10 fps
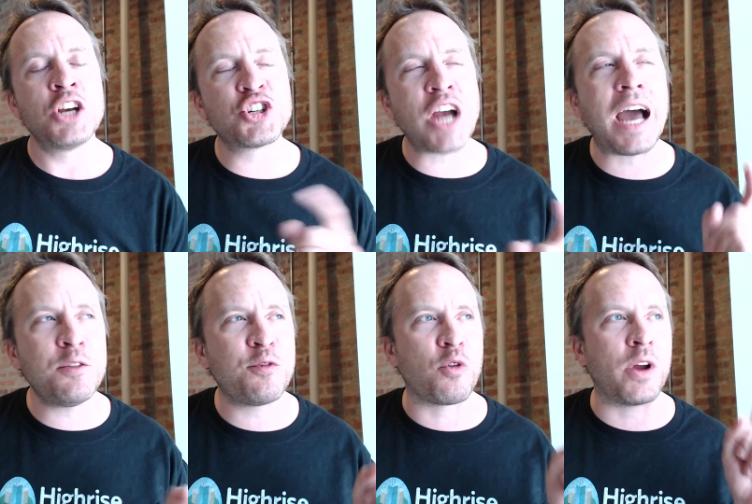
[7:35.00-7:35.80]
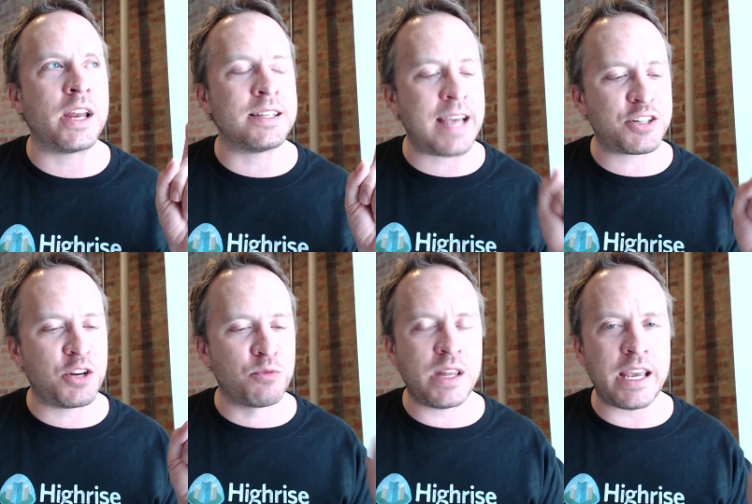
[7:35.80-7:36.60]
Schadenfreude is actually
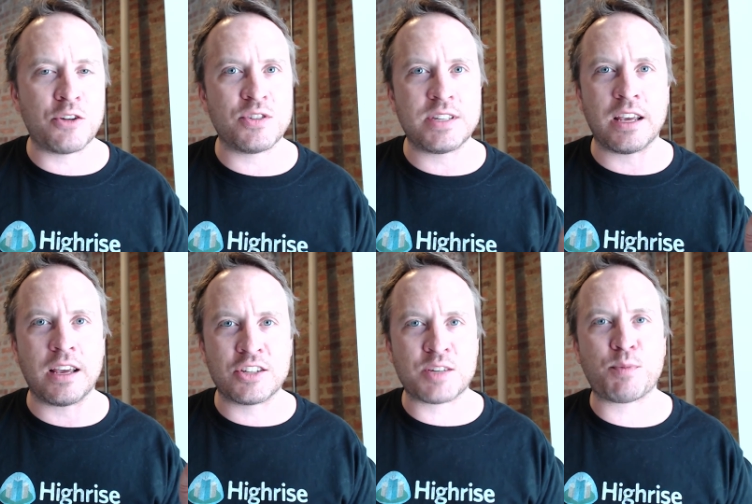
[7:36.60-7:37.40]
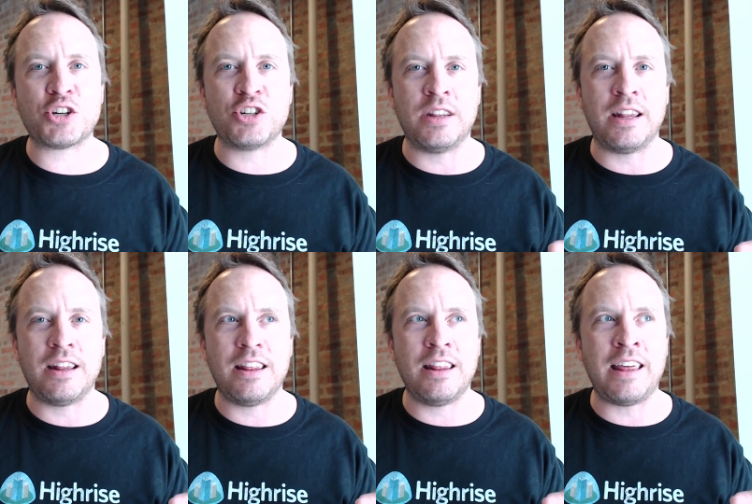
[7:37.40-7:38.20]
a really interesting expression
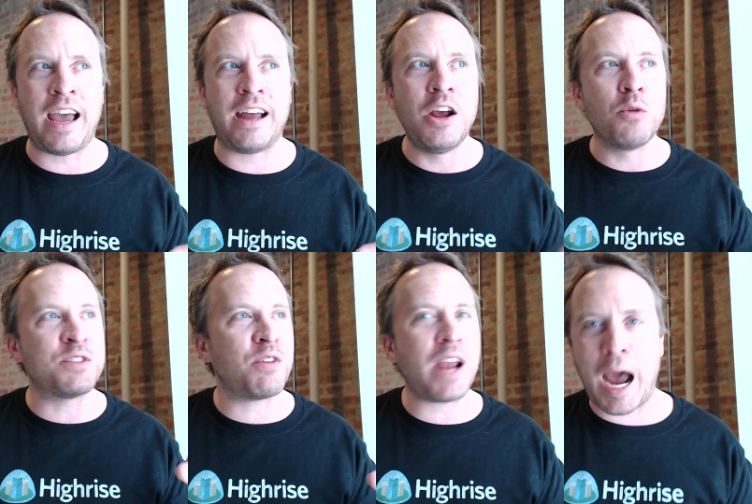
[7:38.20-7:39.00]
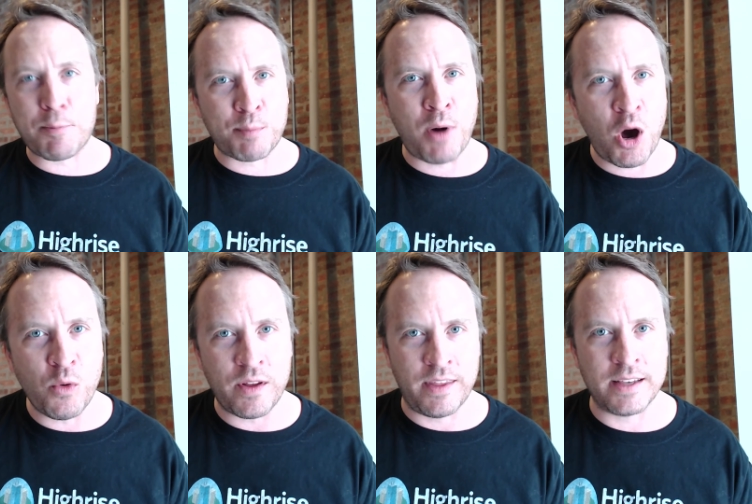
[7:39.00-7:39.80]
that was very
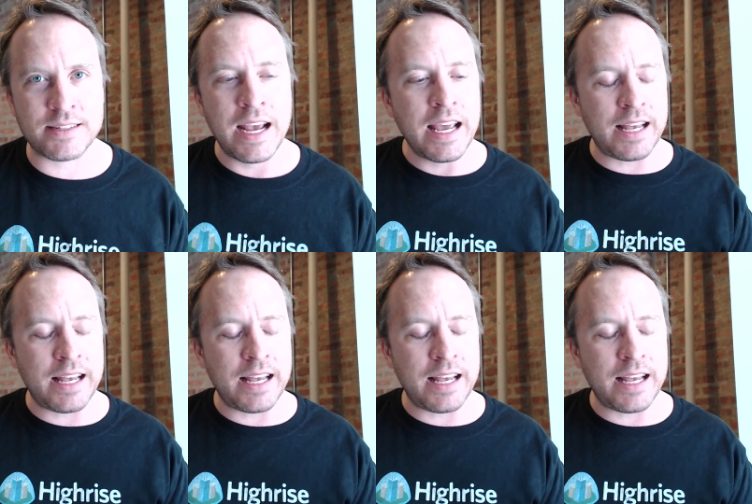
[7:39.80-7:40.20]
apropos in this.